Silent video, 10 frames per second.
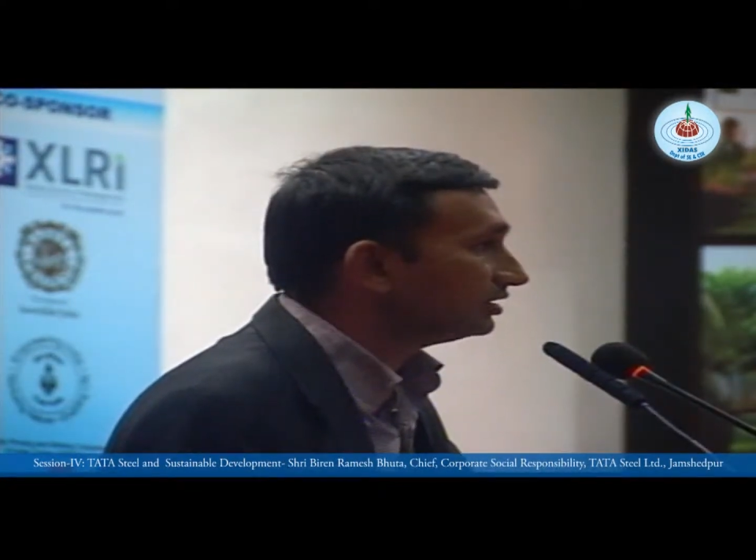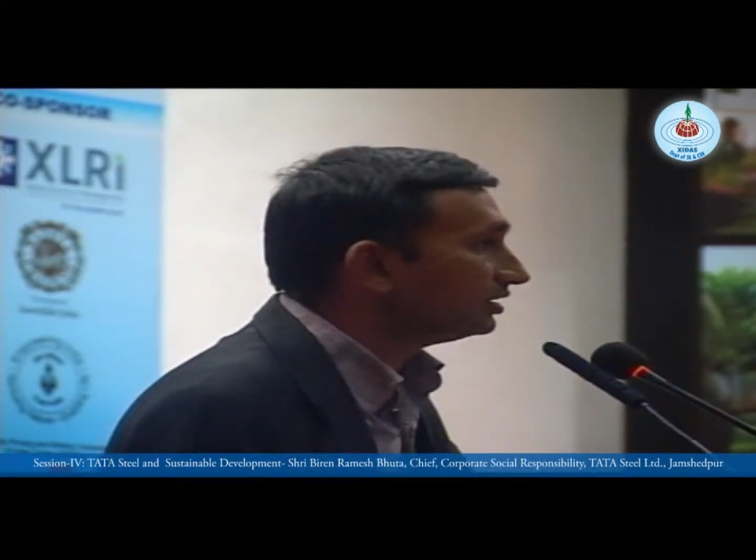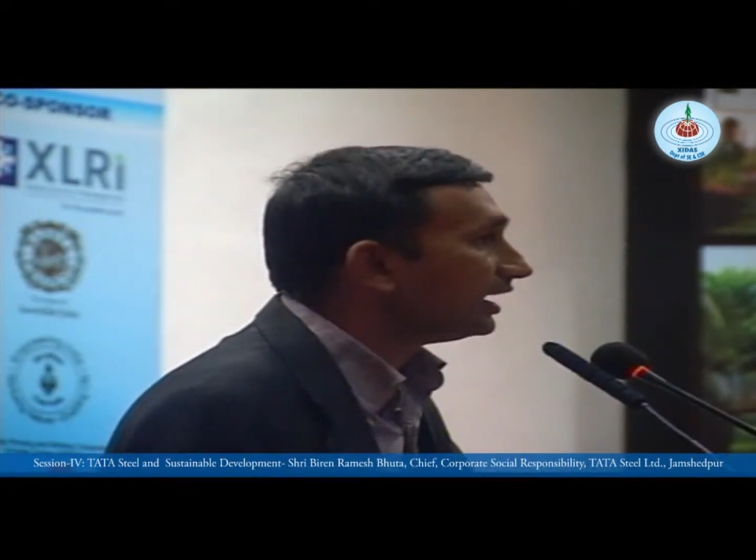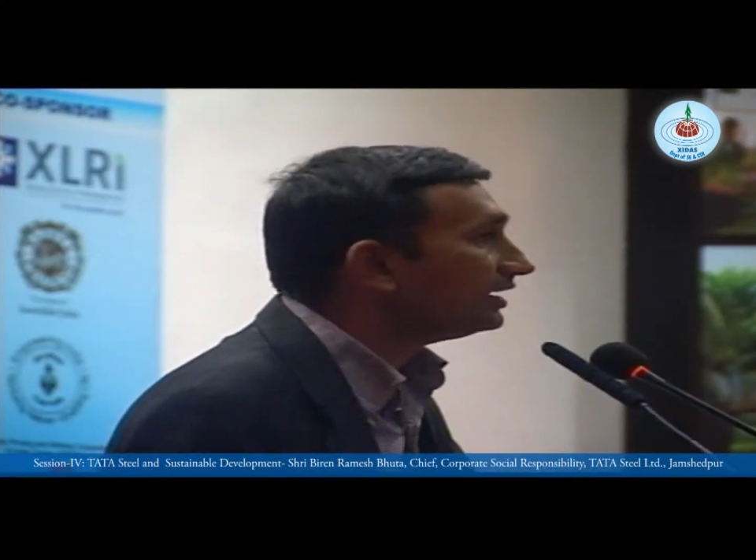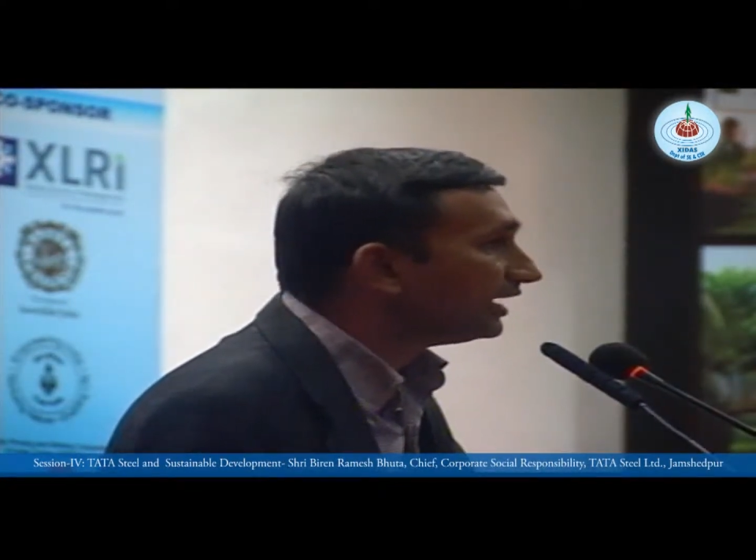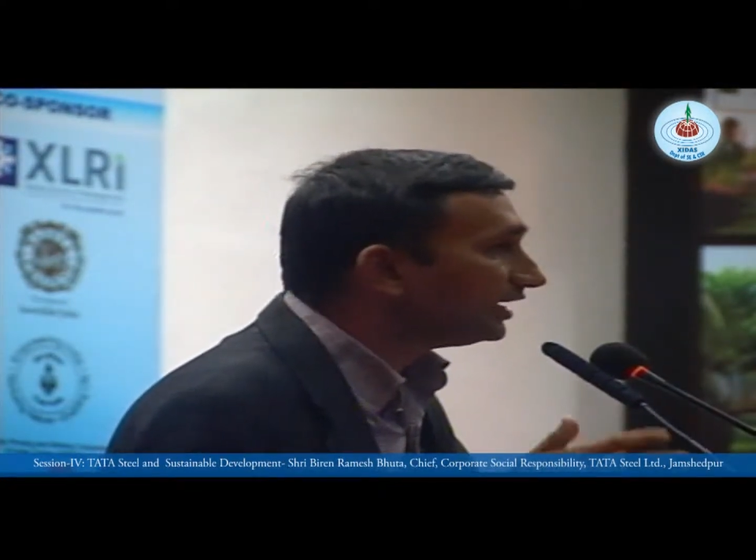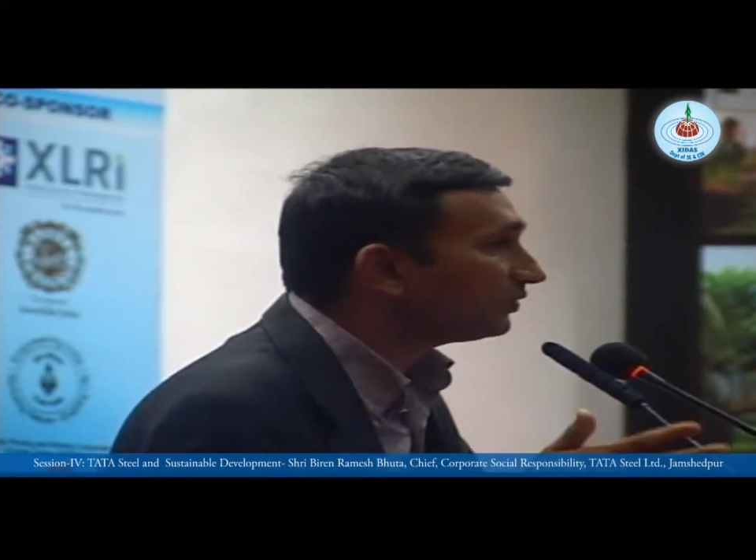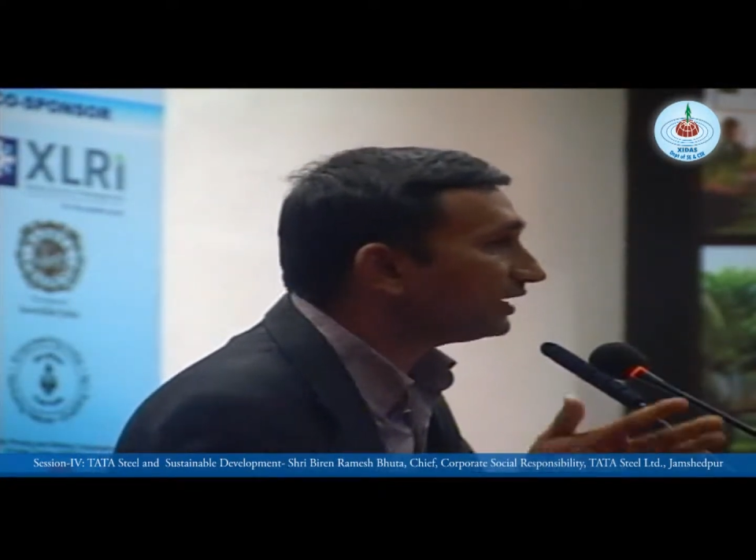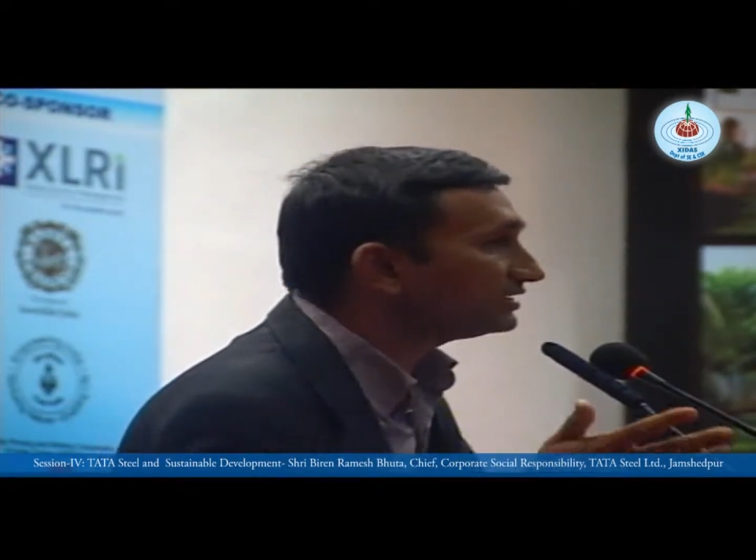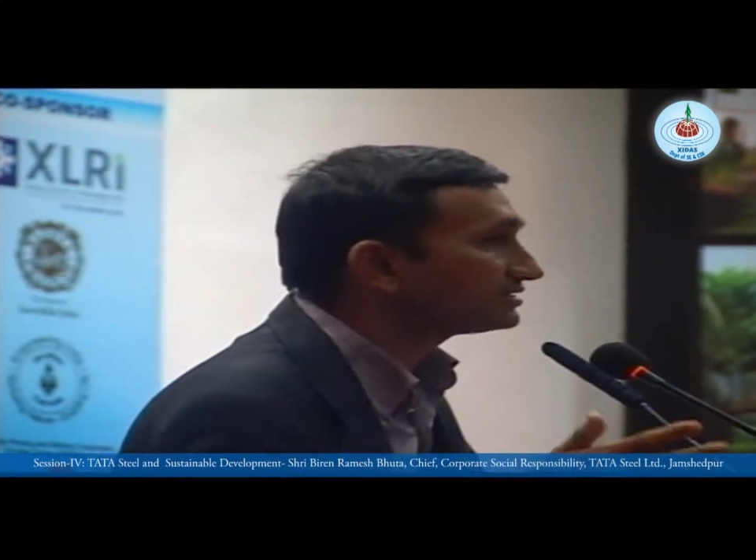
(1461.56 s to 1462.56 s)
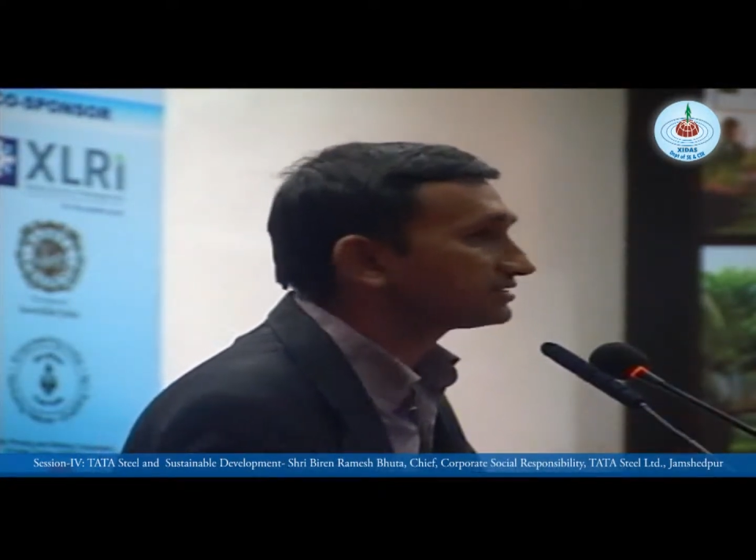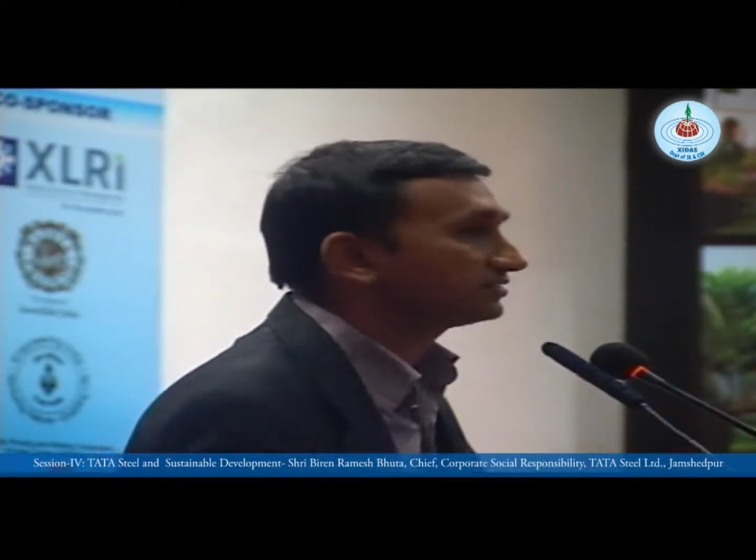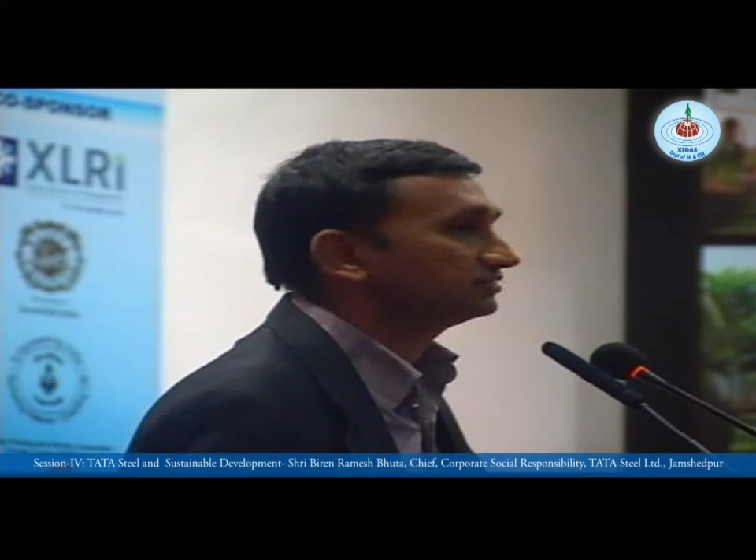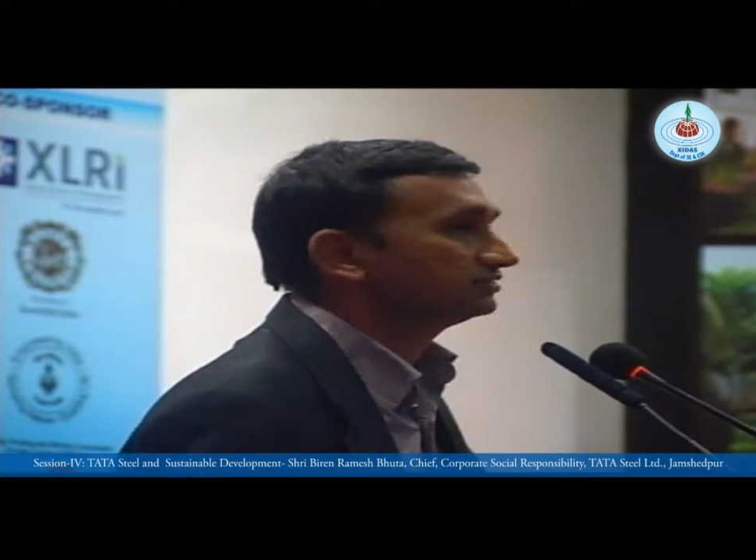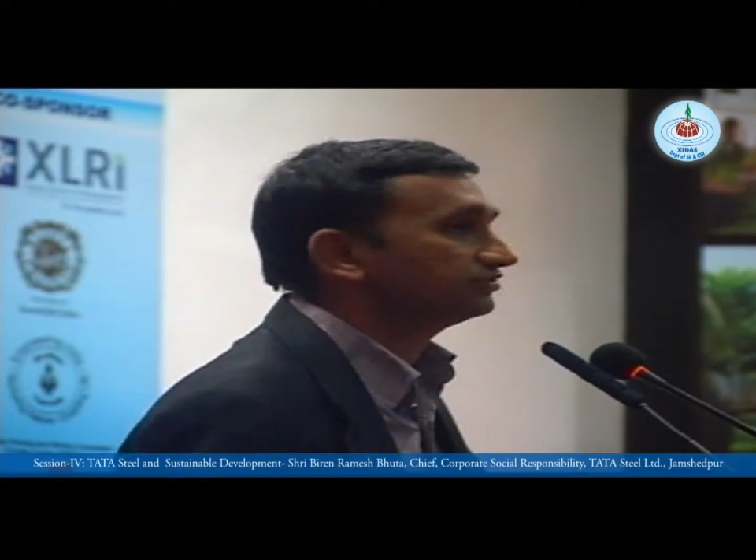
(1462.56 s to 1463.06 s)
And likewise,
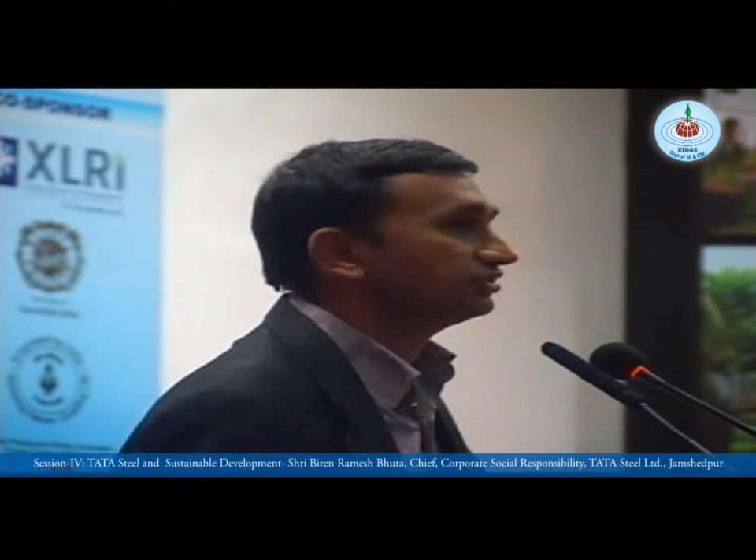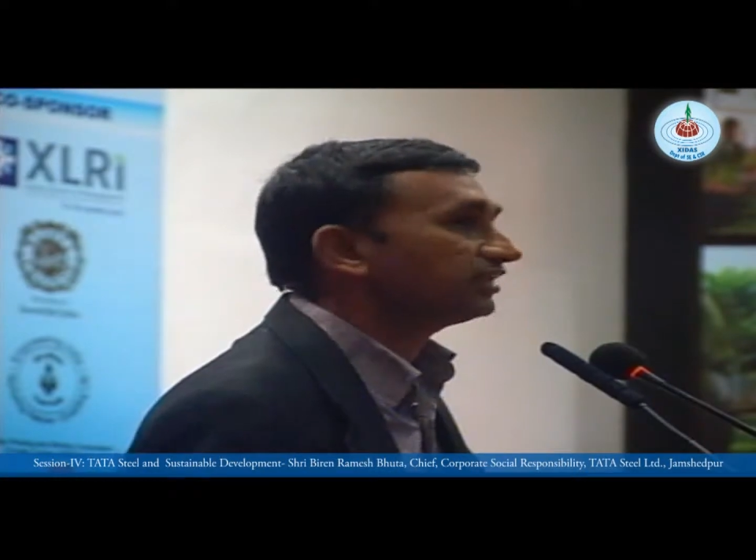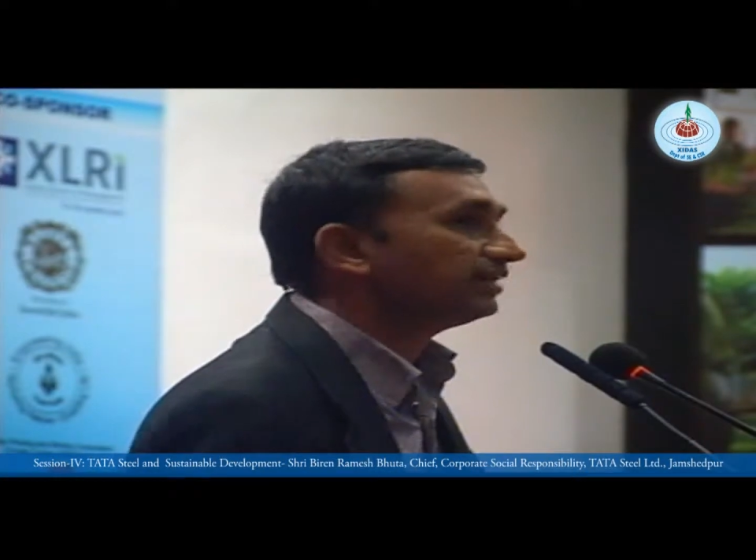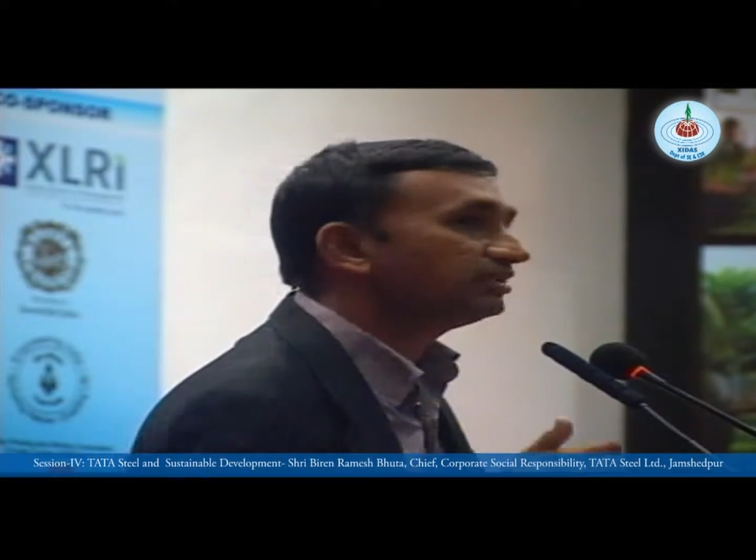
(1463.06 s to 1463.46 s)
for tribal